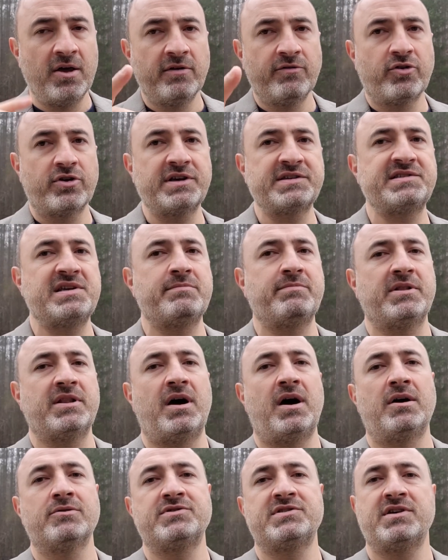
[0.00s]
For example,
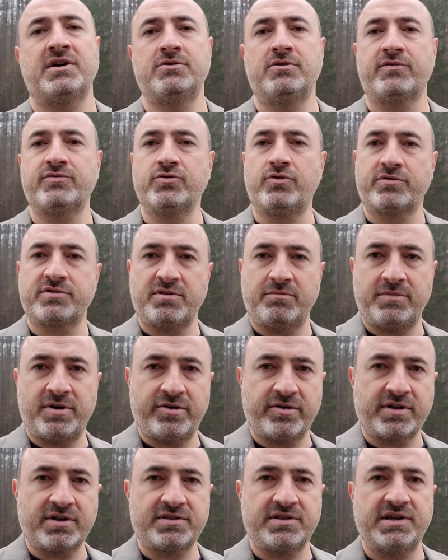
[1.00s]
outside of North
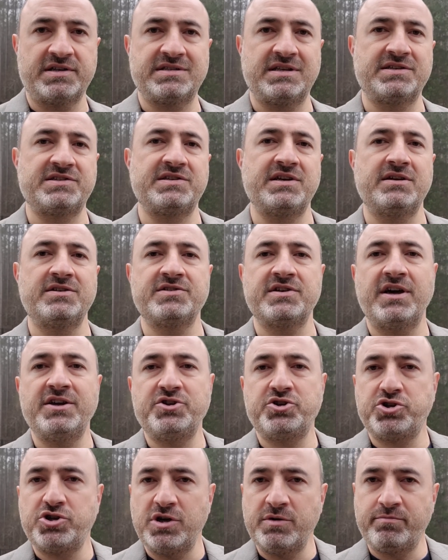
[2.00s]
America, Tesla sells a
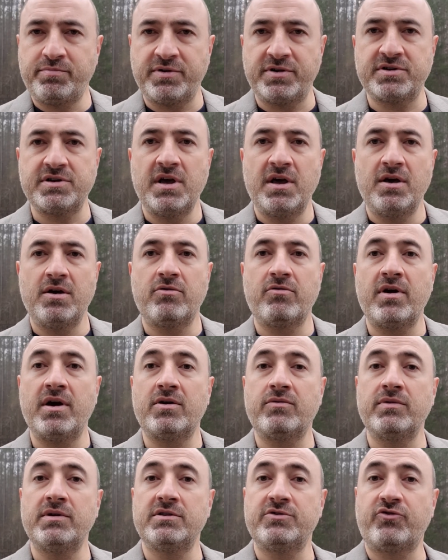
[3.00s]
cheaper
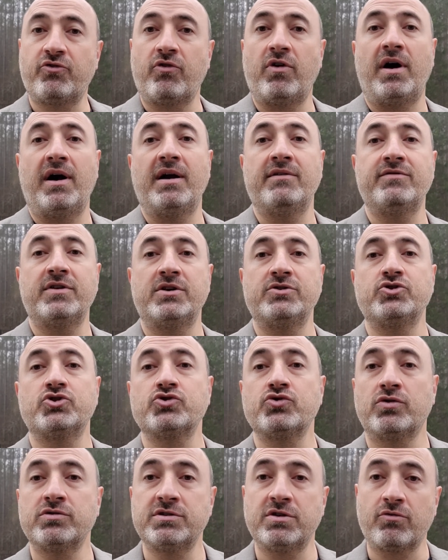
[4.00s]
rear-wheel drive and
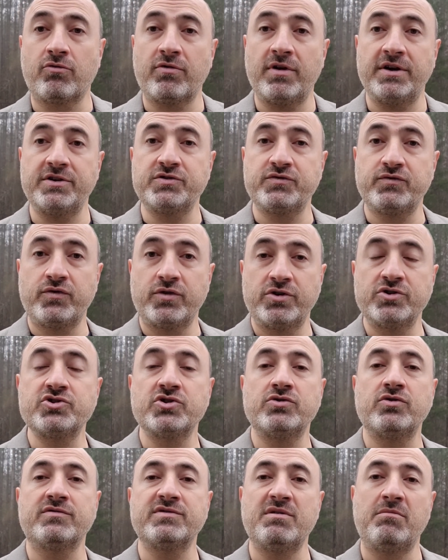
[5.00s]
shorter range
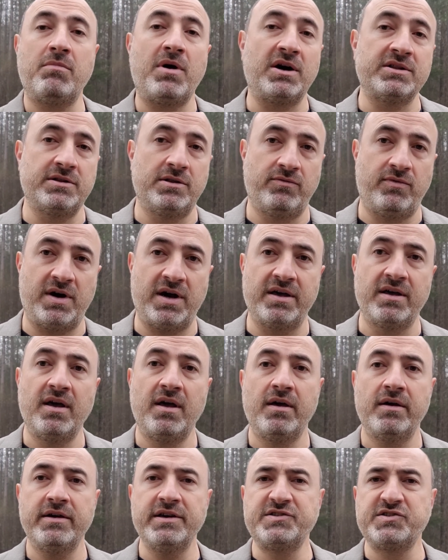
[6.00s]
version of the Model Y.
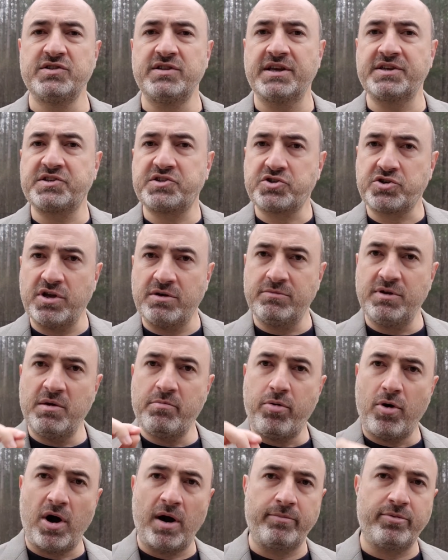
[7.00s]
It's an an extremely
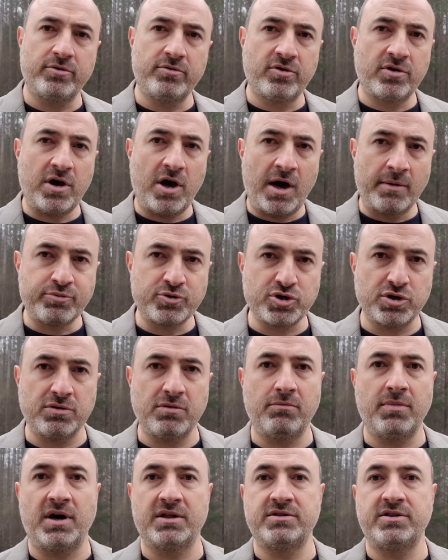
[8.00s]
popular option,
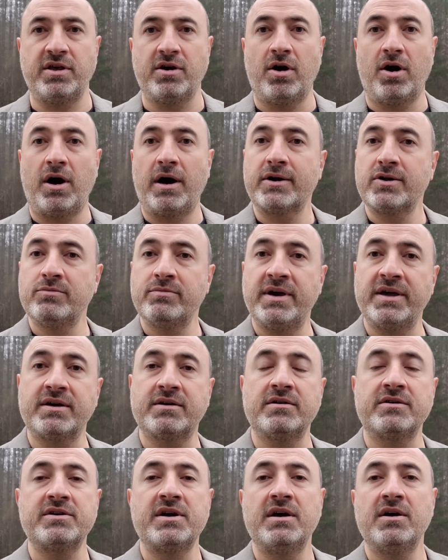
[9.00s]
but the
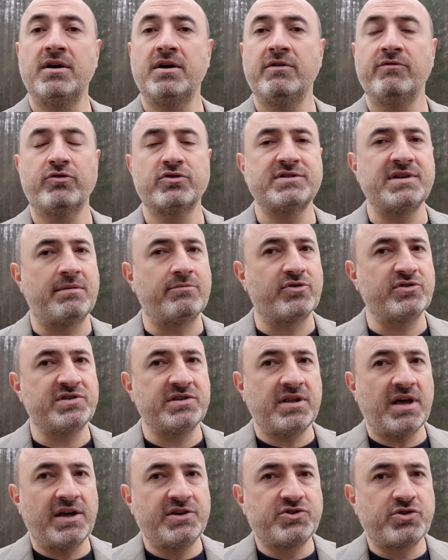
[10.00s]
automaker for some
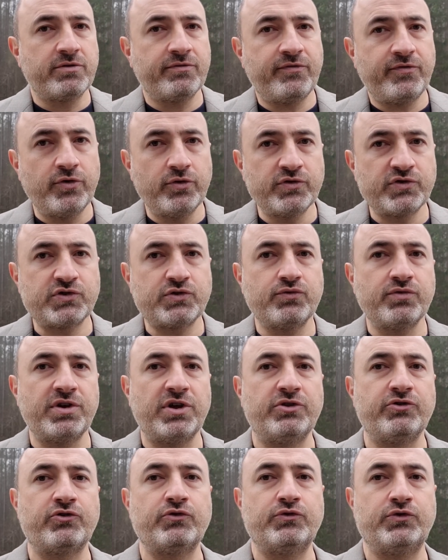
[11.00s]
reason has refused to
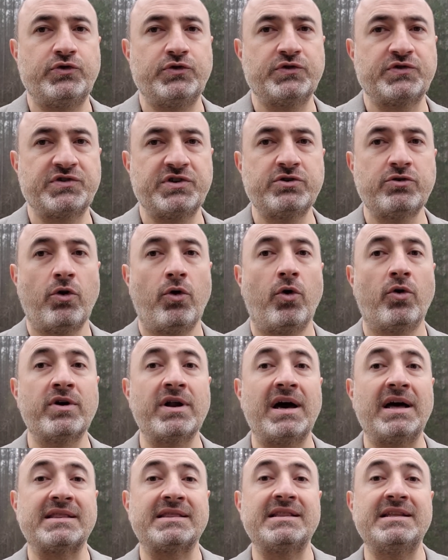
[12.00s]
introduce it or
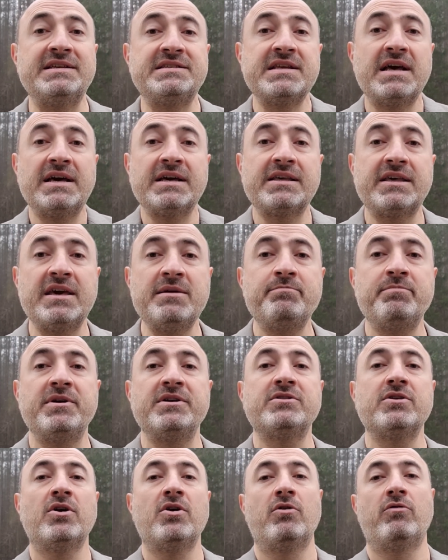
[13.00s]
at least keep
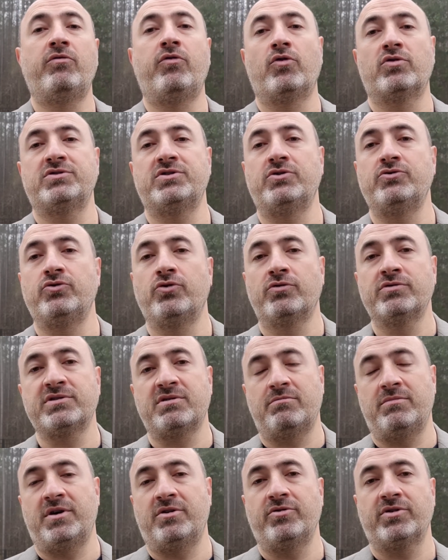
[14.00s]
it for the North
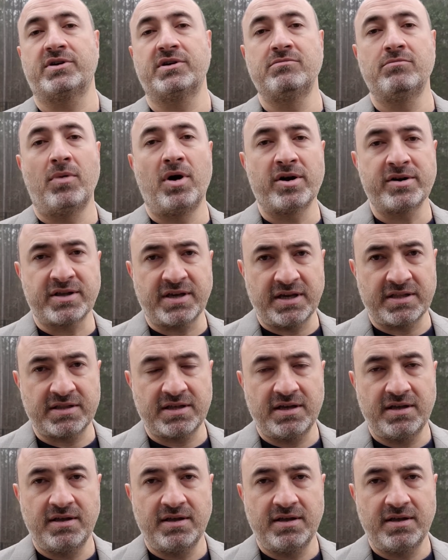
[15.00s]
American market.